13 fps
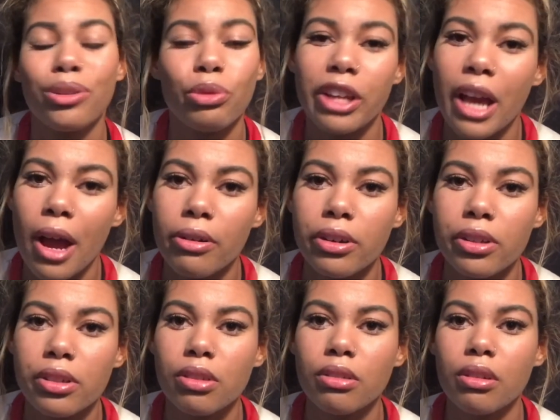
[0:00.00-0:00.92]
3
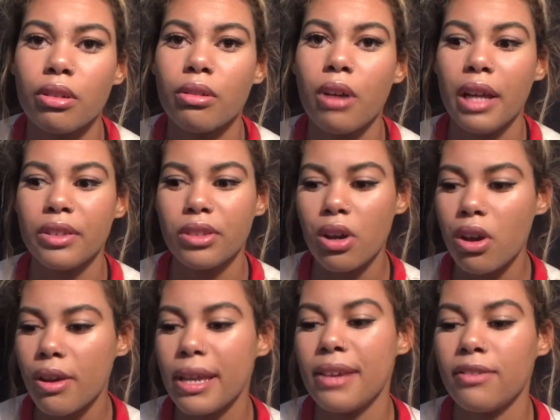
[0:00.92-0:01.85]
hours. So I
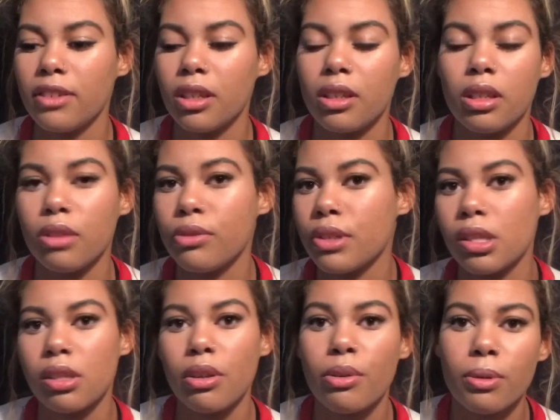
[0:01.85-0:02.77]
saw Avian. He was
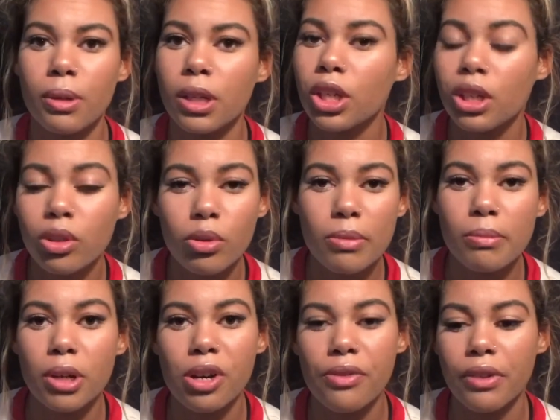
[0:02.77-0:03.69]
so cute
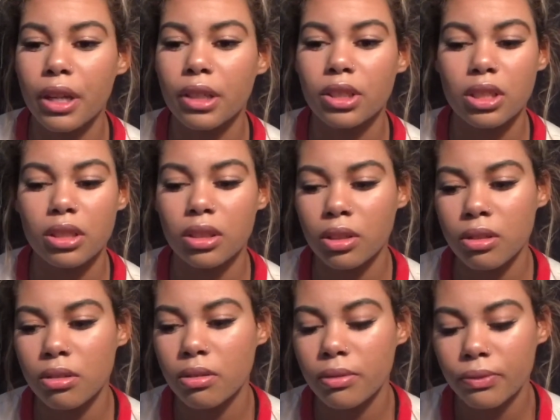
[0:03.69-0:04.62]
and perfect, just a
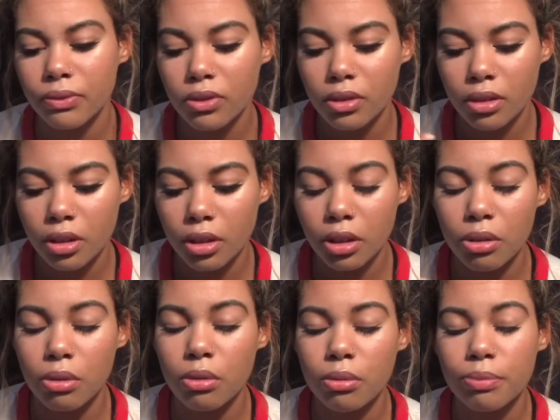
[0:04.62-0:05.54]
little
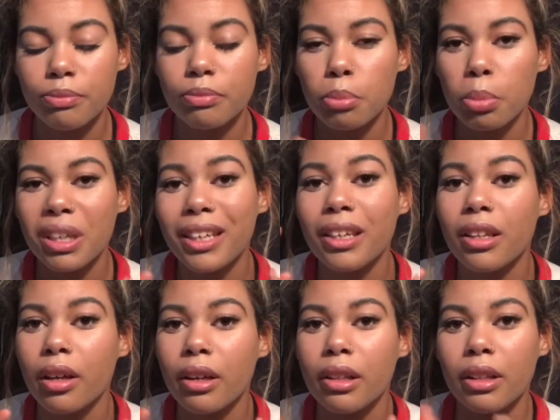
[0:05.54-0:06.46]

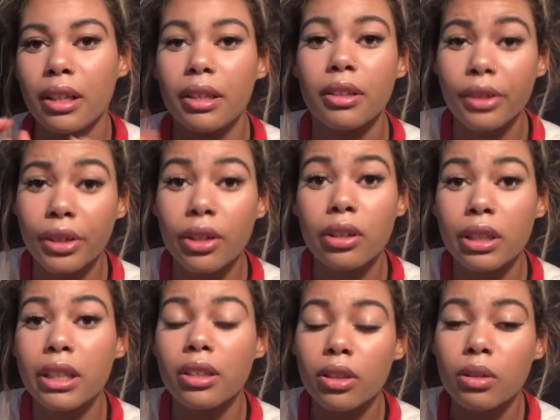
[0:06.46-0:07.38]
peanut, like
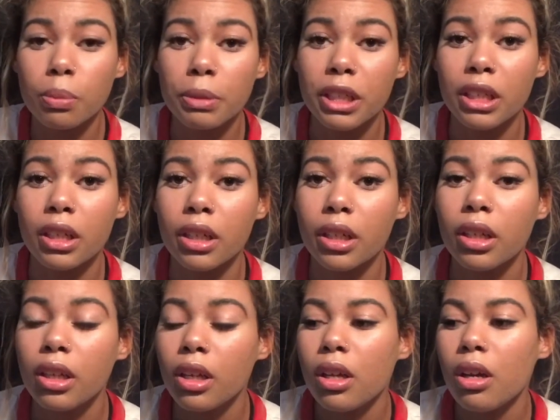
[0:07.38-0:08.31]
literally a little peanut.
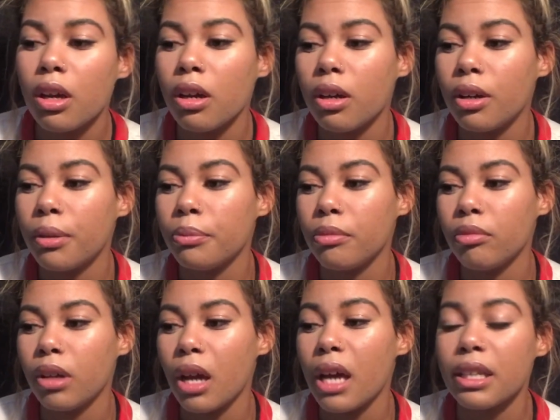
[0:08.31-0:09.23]
I
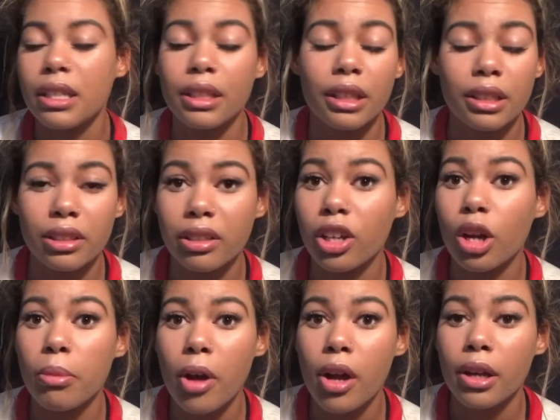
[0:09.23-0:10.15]
didn't get to see
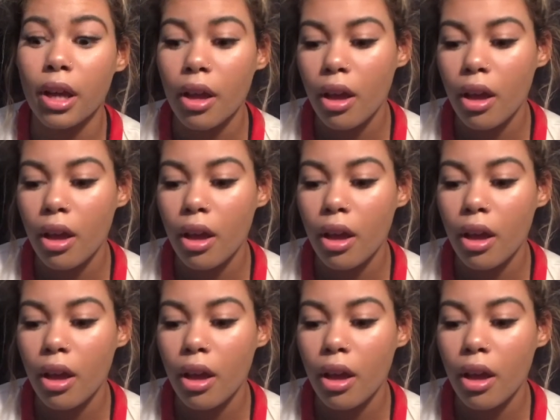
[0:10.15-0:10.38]
Armani.